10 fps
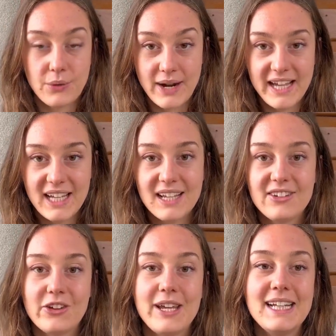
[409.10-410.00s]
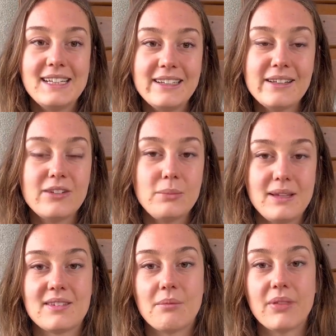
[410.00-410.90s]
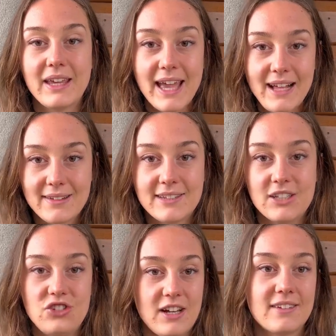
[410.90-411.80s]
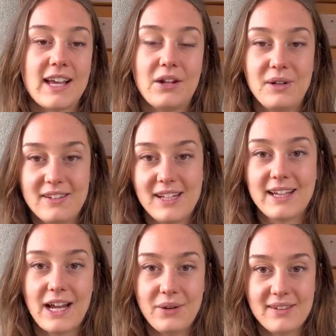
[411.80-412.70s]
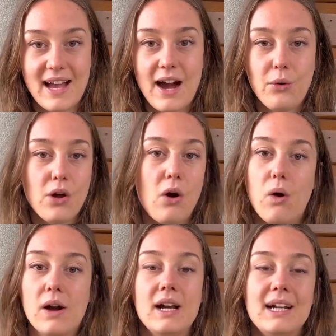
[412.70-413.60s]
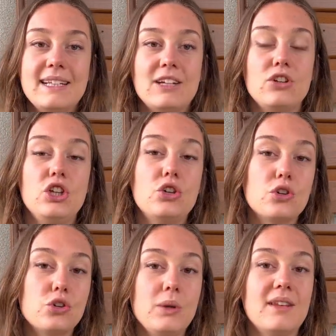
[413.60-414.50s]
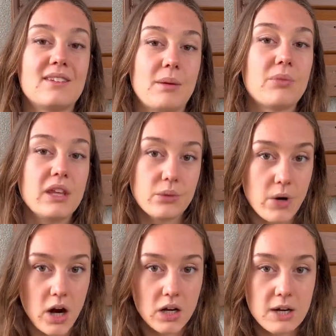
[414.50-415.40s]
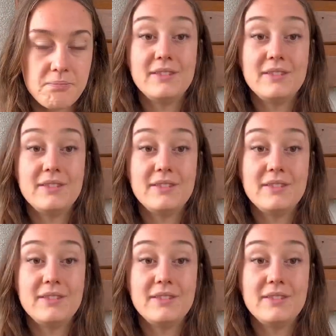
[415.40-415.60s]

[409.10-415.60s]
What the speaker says: right? So it needs to be something else than just calories in, calories out, or that you're doing something wrong.